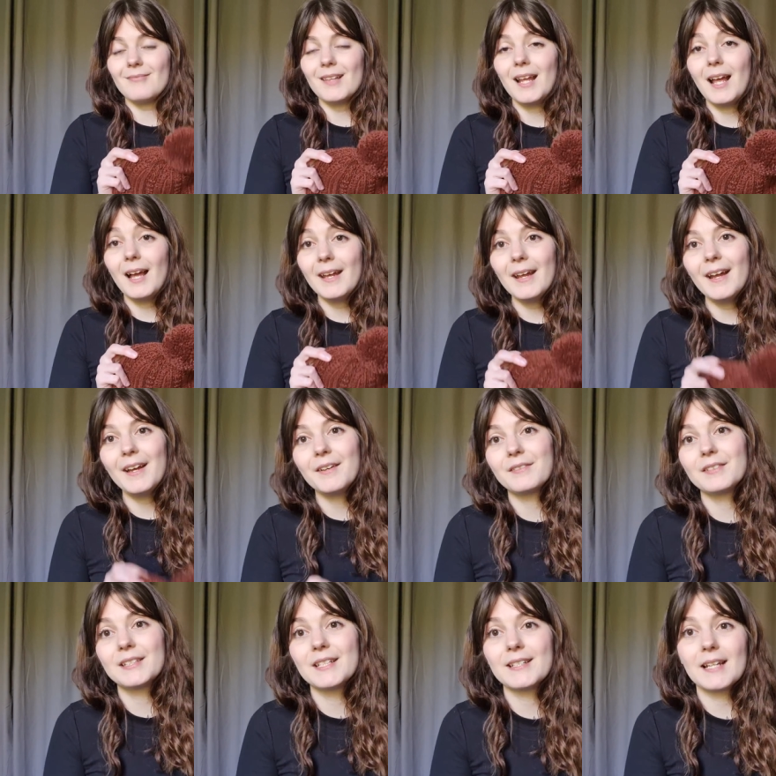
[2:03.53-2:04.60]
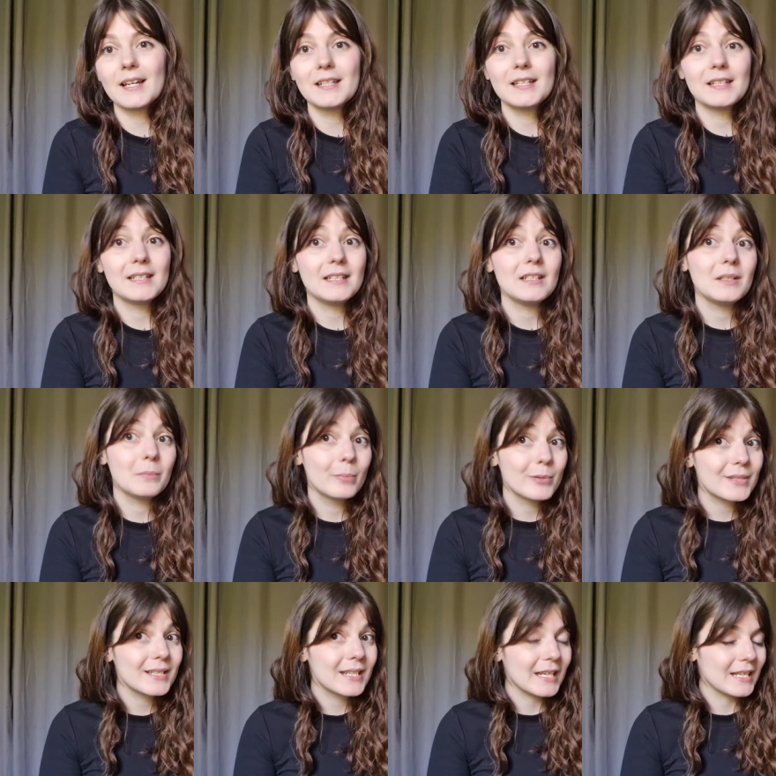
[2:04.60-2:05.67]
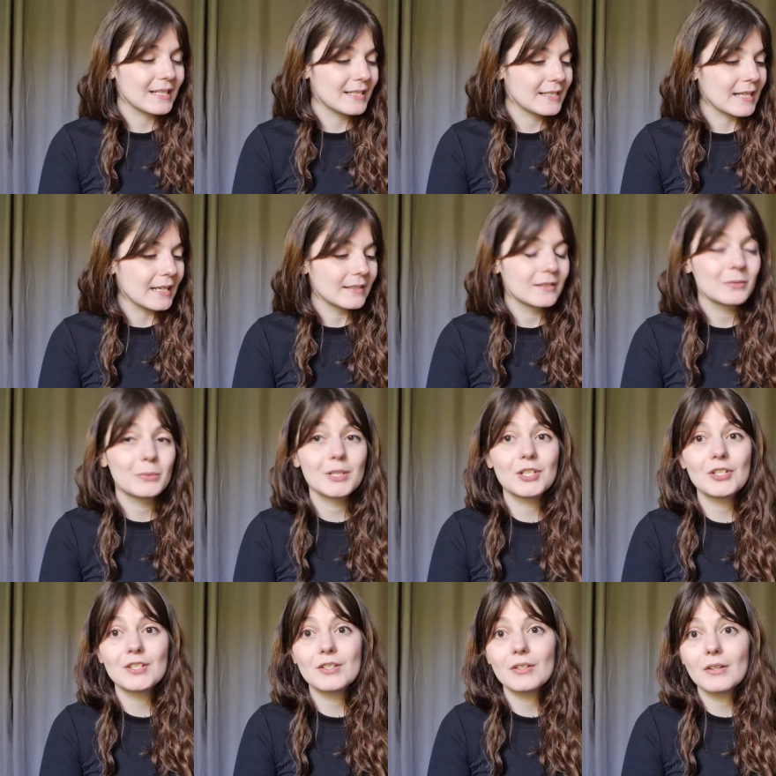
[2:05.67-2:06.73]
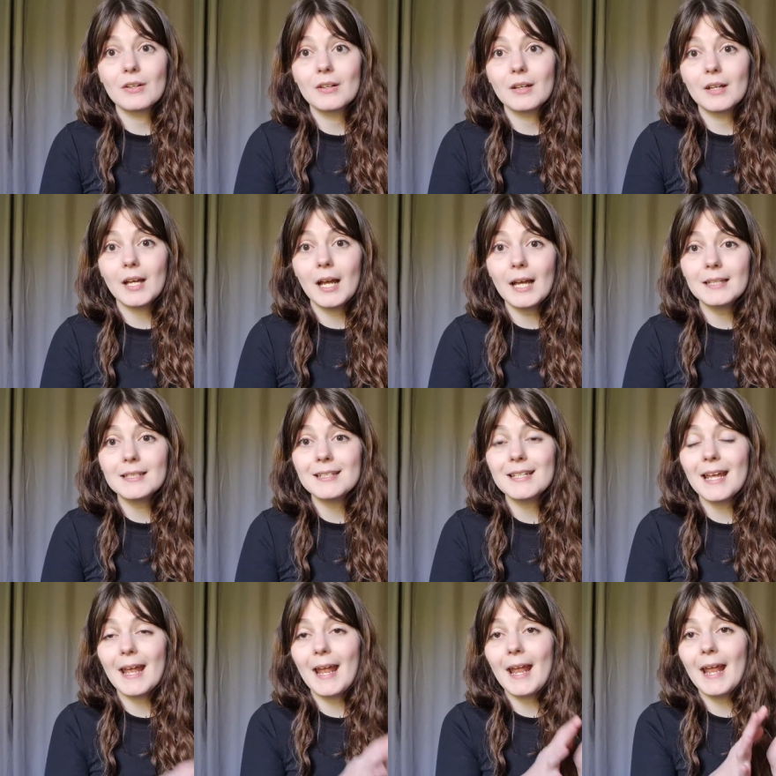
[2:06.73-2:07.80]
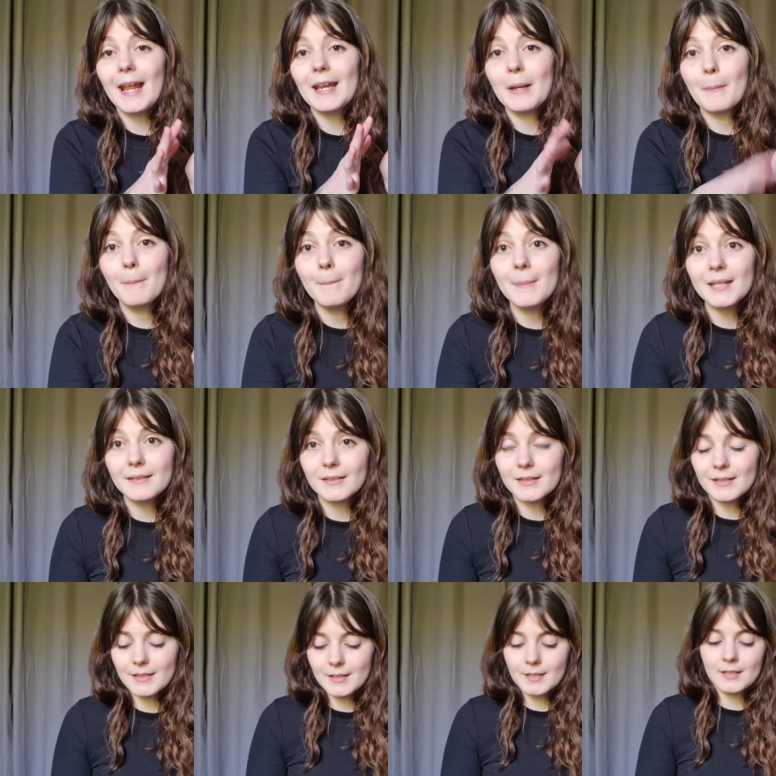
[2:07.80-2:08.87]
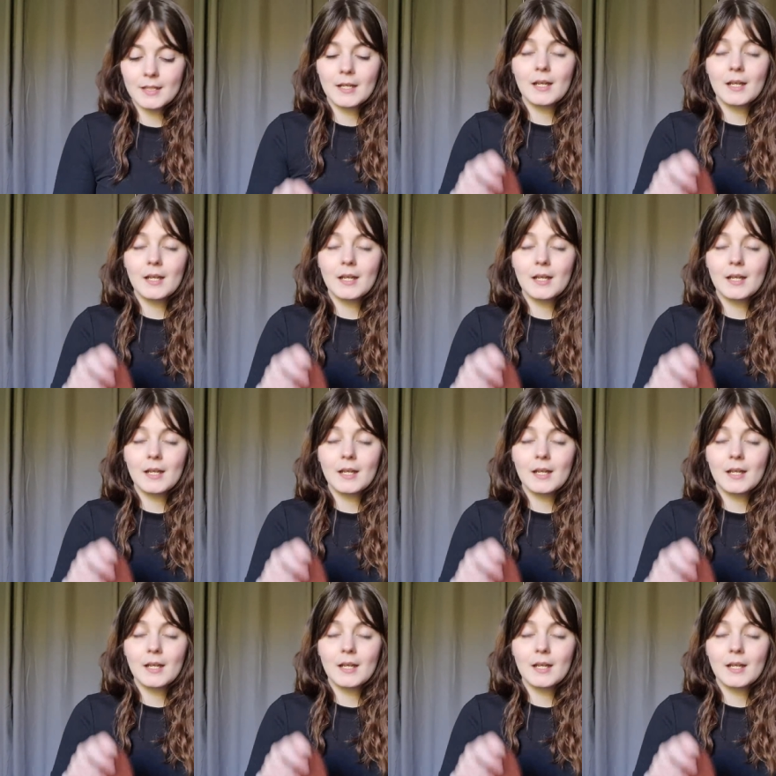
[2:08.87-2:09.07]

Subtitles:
I have designed the Bosquet set, which is a hat and mittens